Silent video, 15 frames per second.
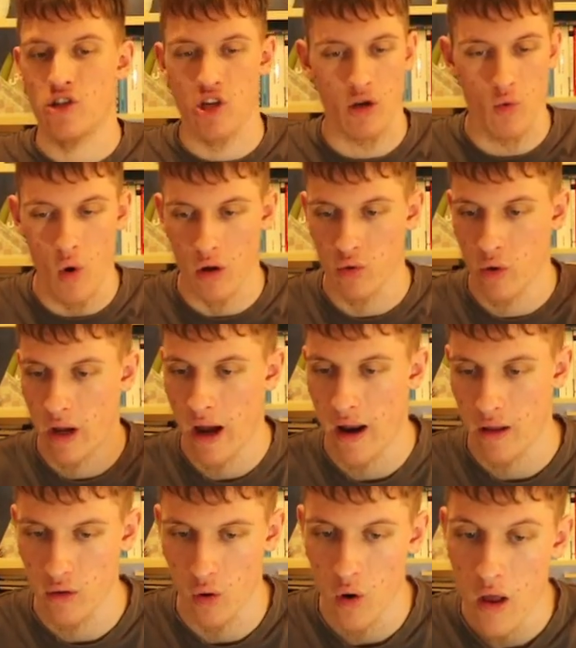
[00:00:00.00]
what we
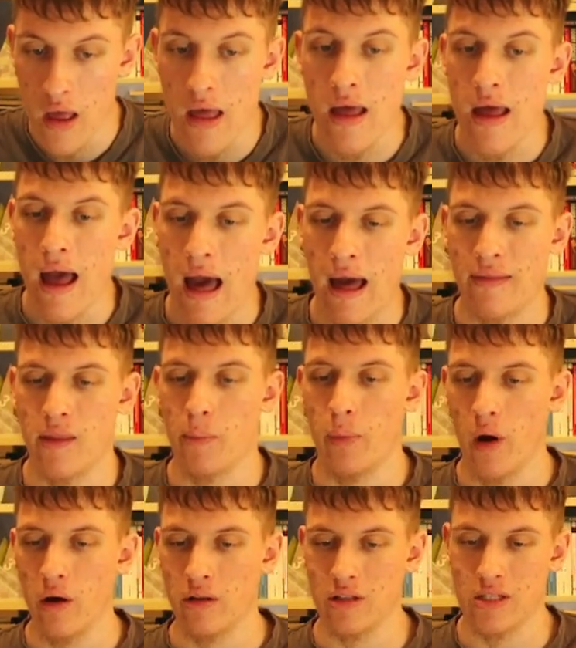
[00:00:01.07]
gotta do. And the
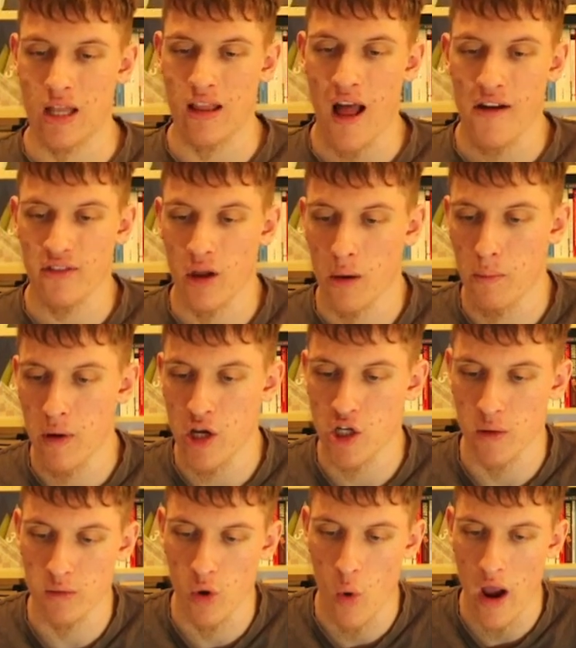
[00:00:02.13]
point is that after
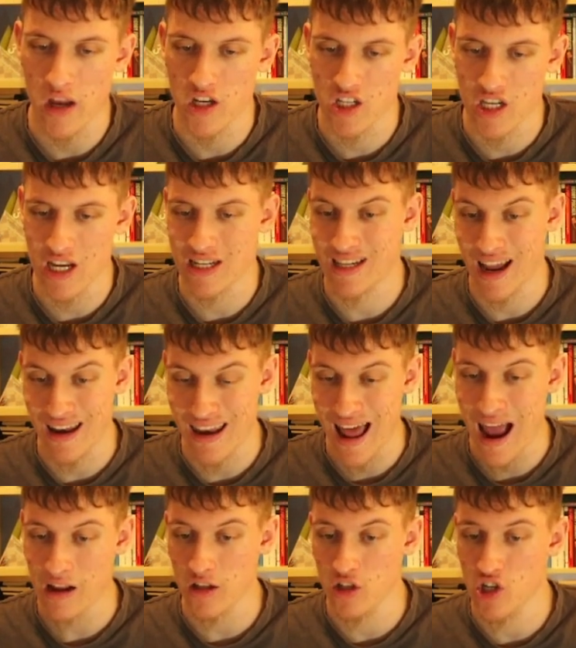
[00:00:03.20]
bishop to h6 and
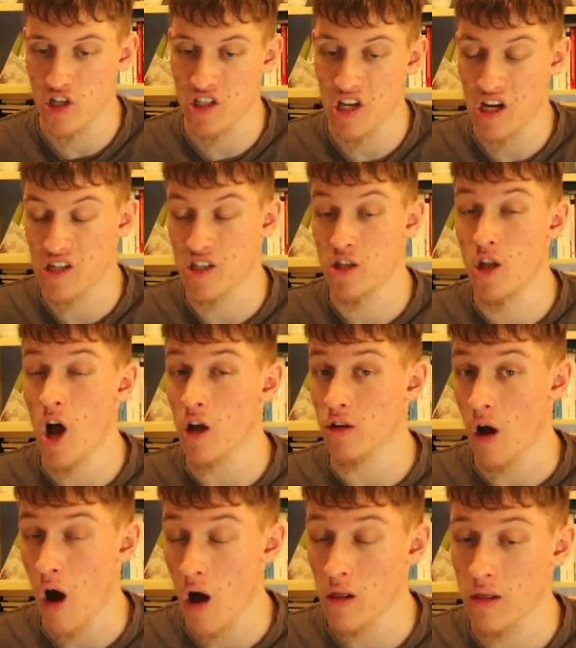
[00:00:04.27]
knight g6, not
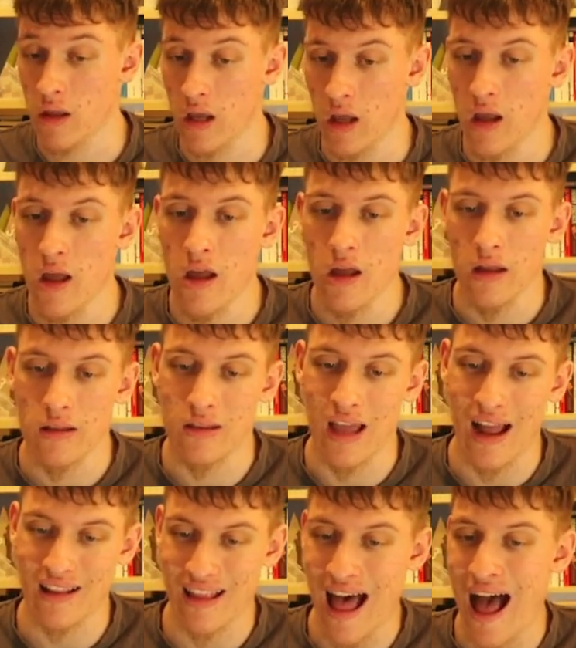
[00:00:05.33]
only
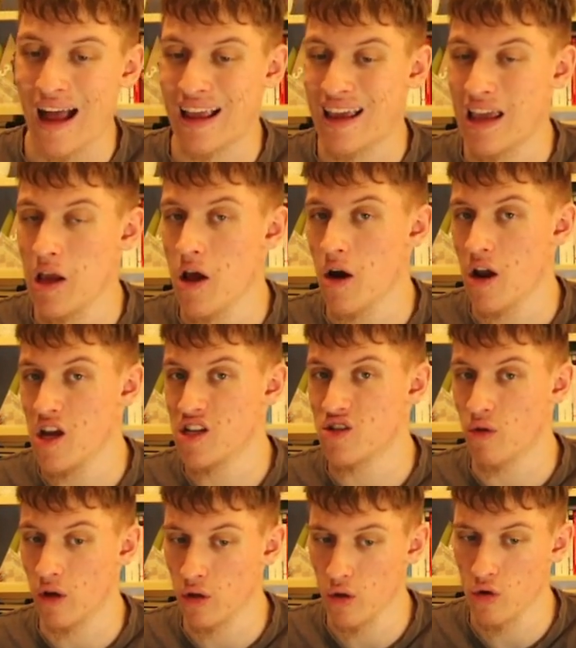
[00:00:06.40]
the attack here is
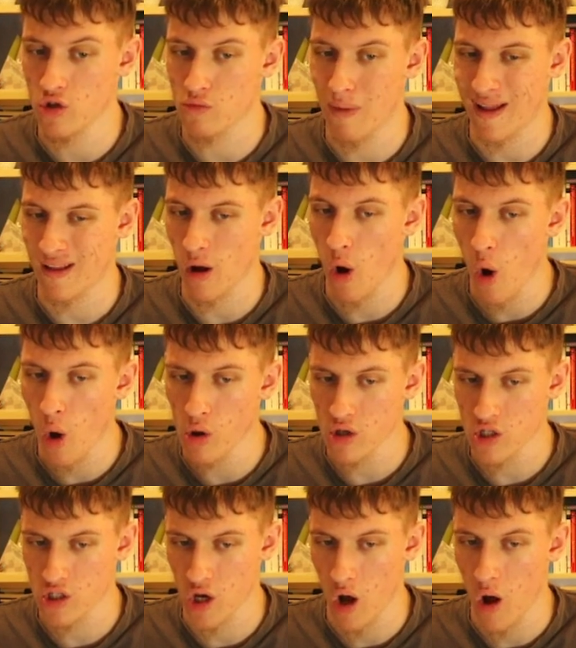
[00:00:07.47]
reduced, but
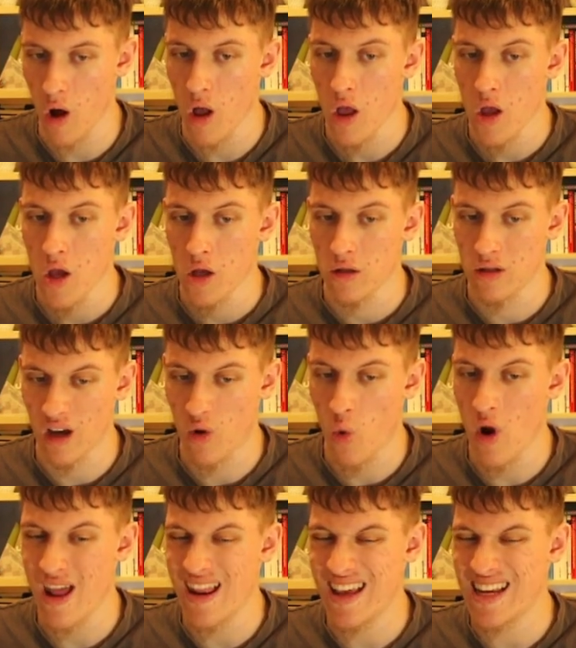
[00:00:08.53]
also the
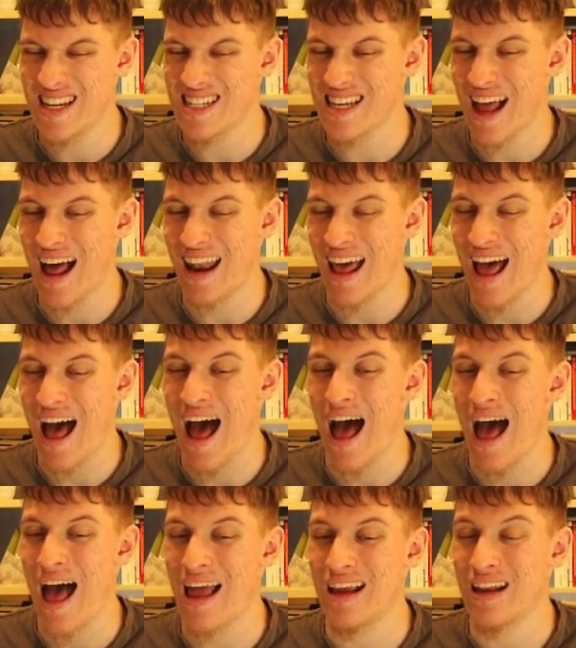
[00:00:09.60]
queen is
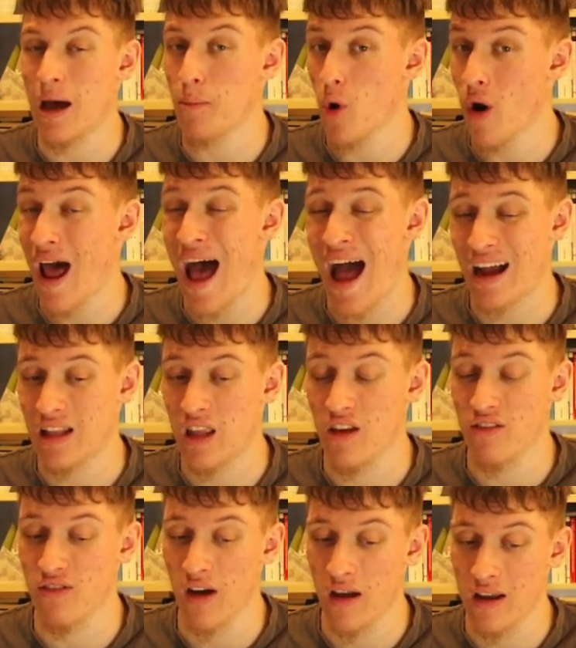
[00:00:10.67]
in a more
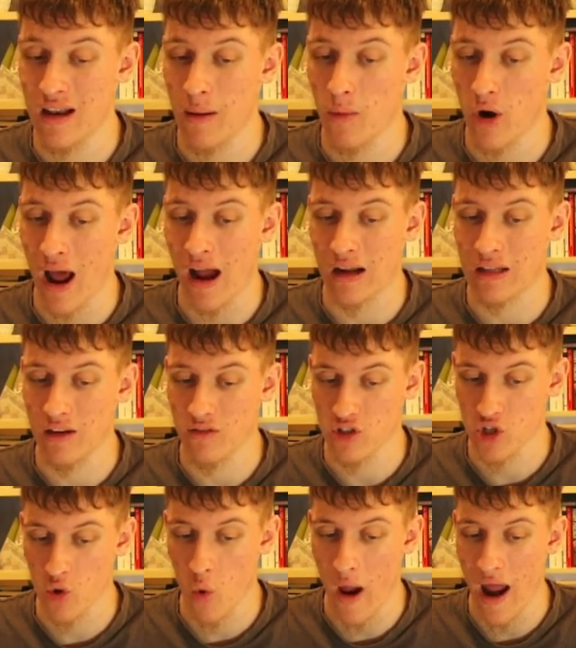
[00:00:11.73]
active
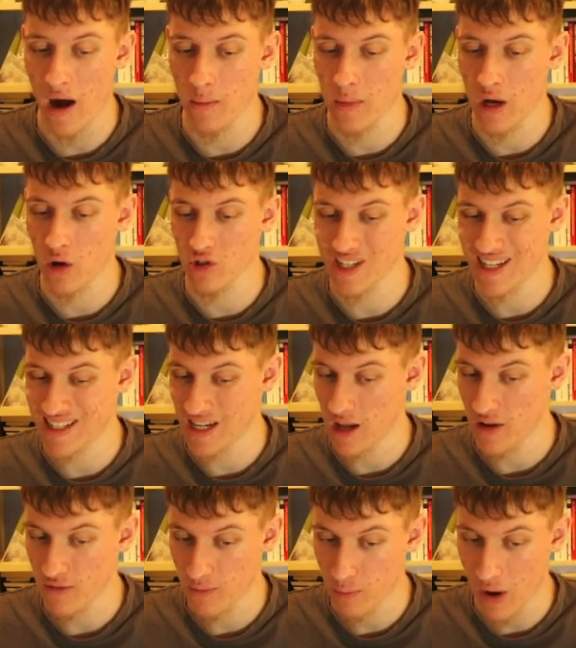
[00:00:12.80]
square, because he's
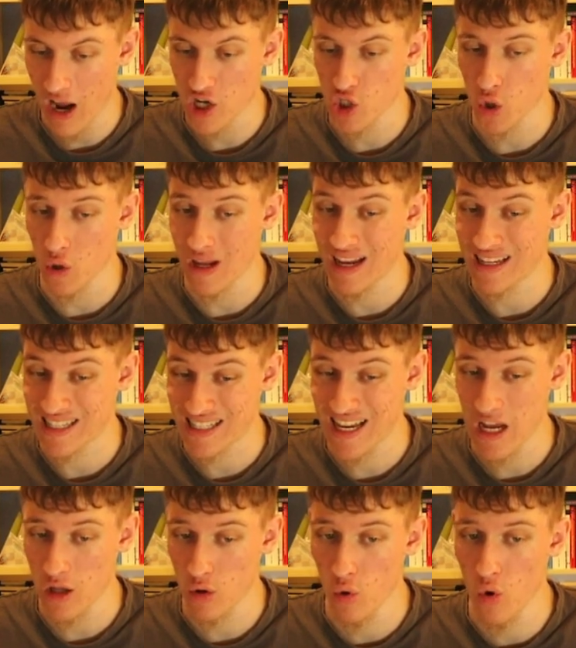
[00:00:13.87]
pressuring
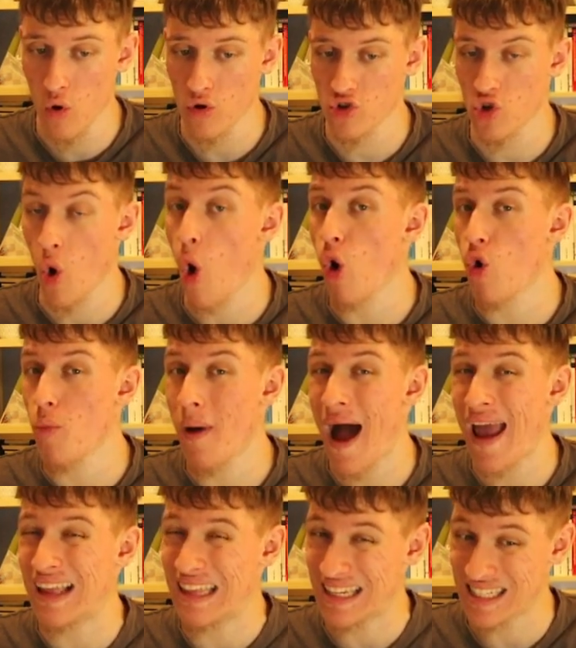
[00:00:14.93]
c2, so
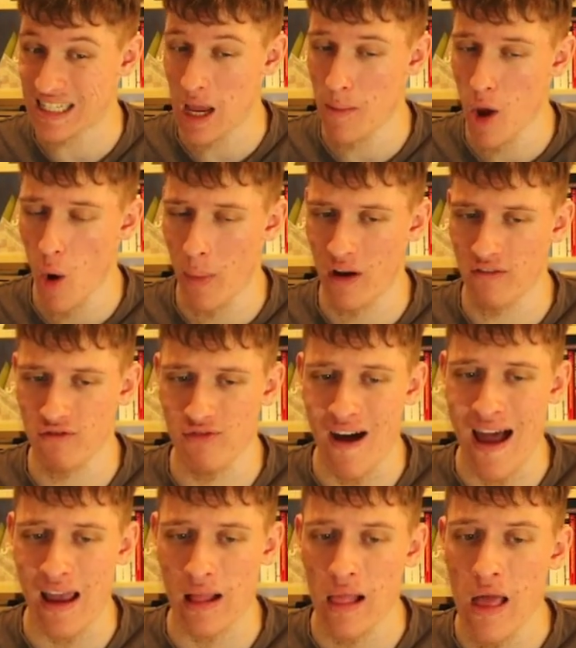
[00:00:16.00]
occupying the semi-open
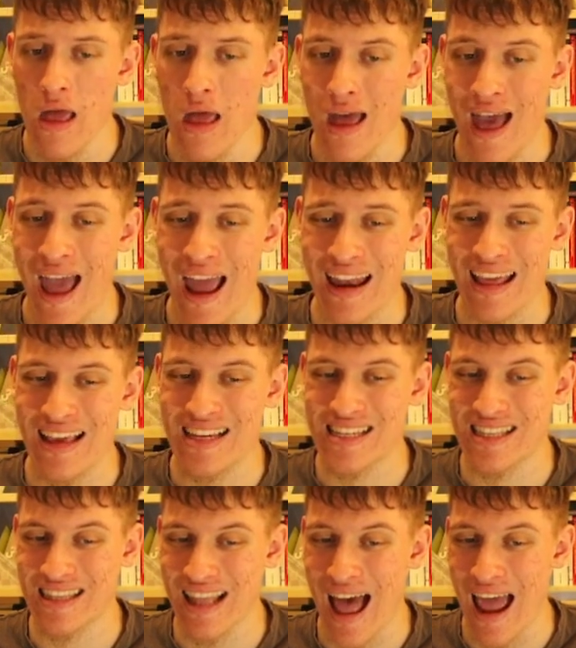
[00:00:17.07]
file, and is
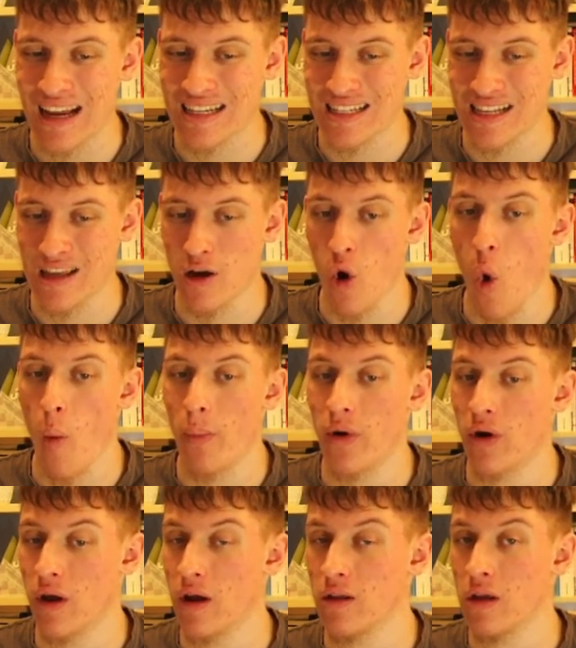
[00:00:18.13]
nicely
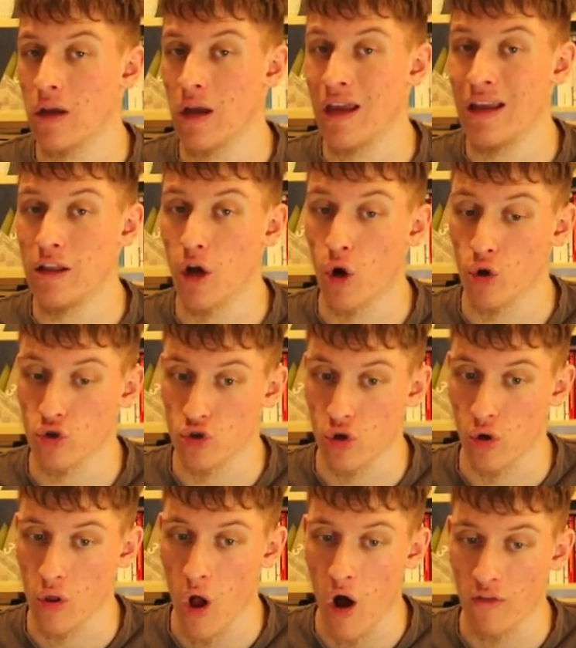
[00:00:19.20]
cooperating in the
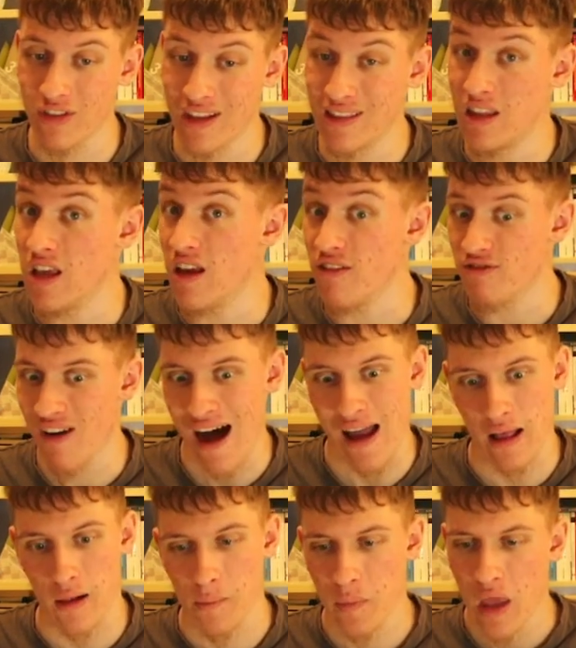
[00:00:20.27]
control of the d
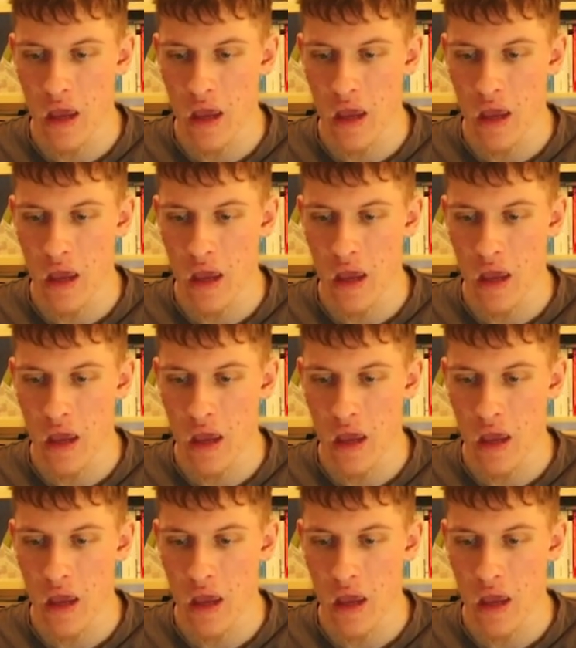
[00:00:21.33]
file.